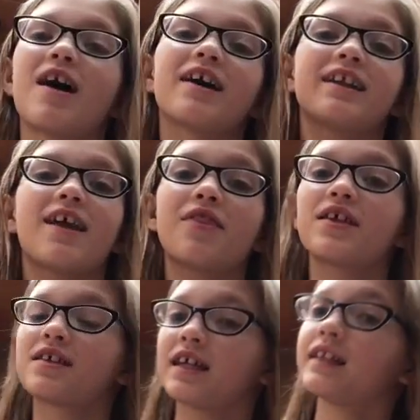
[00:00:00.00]
not in
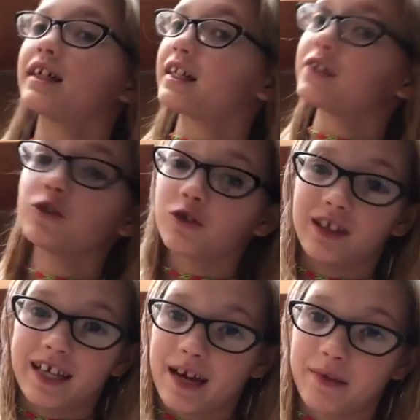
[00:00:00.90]
the state that I
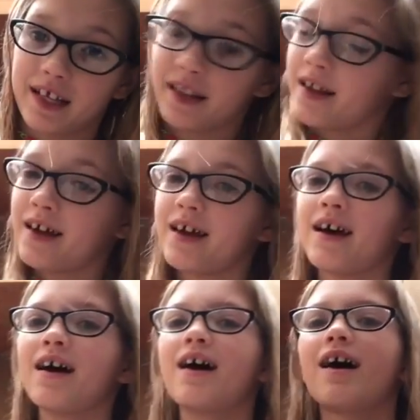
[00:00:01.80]
usually am in.
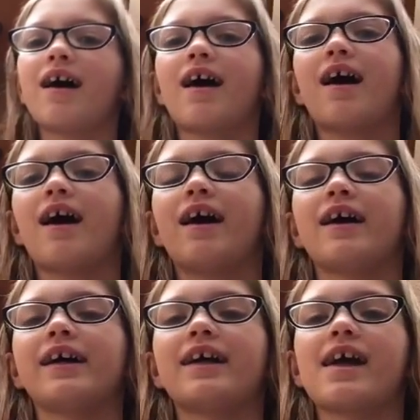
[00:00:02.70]

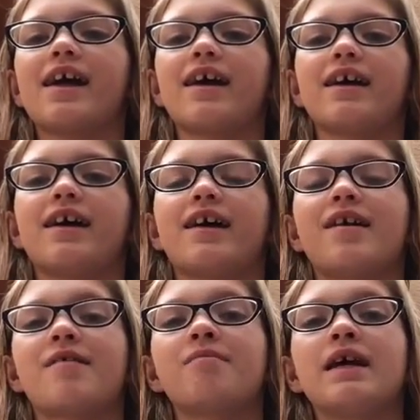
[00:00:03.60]
I
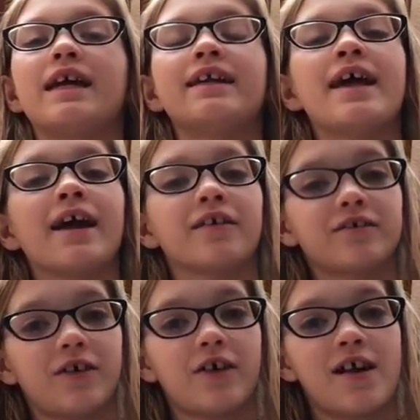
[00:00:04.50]
am in
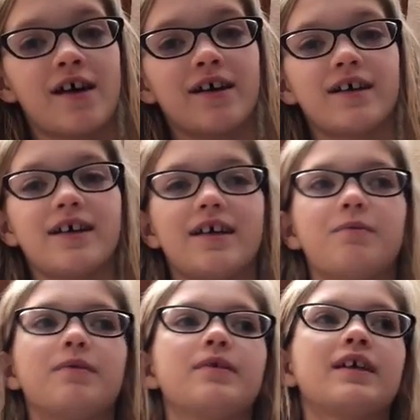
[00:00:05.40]
Arizona
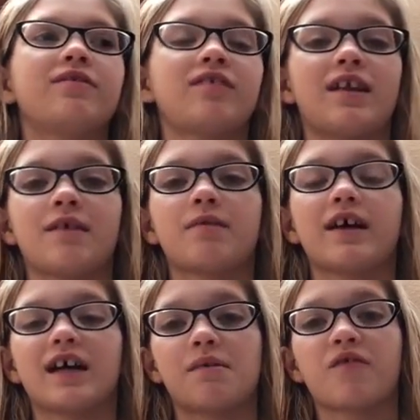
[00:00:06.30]
visiting
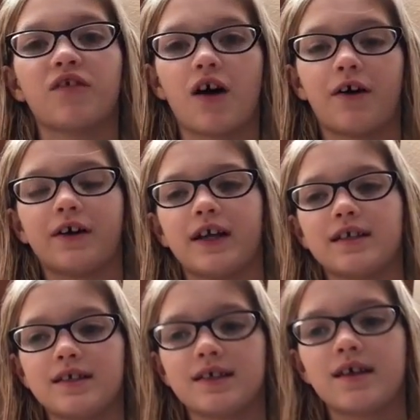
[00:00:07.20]
my grandma for the
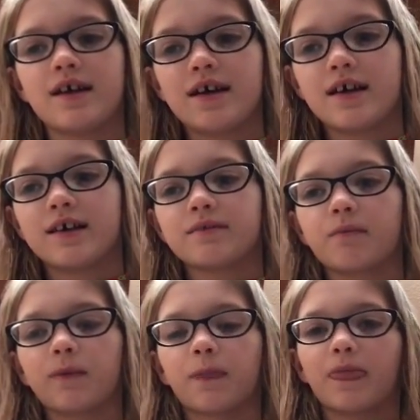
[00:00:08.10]
holidays,
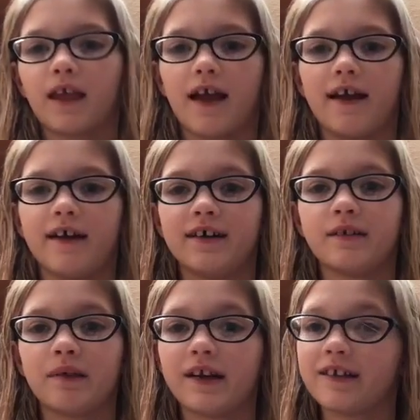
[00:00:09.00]

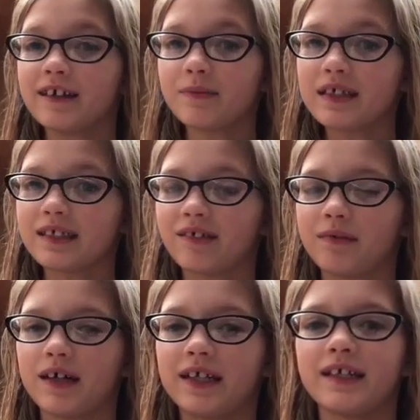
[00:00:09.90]
and Merry Christmas,
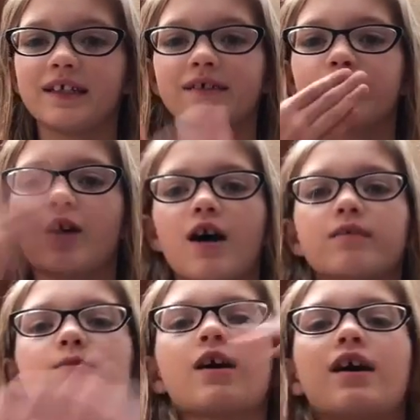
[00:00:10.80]
everybody!
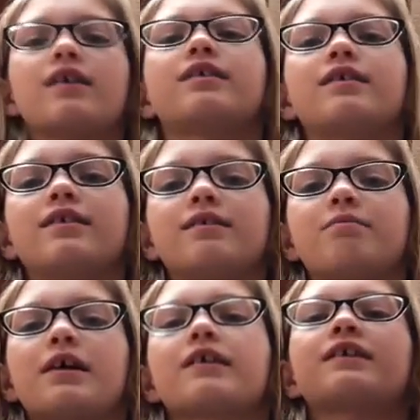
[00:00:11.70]

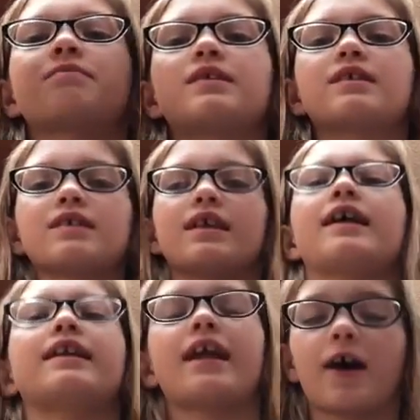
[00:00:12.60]
Merry Christmas
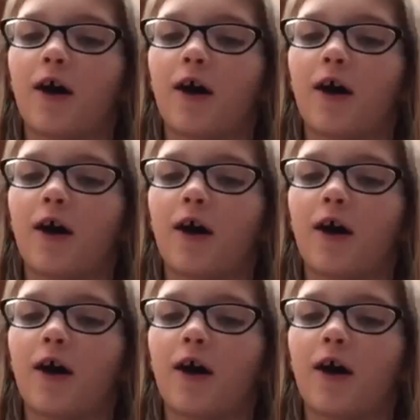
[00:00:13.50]
and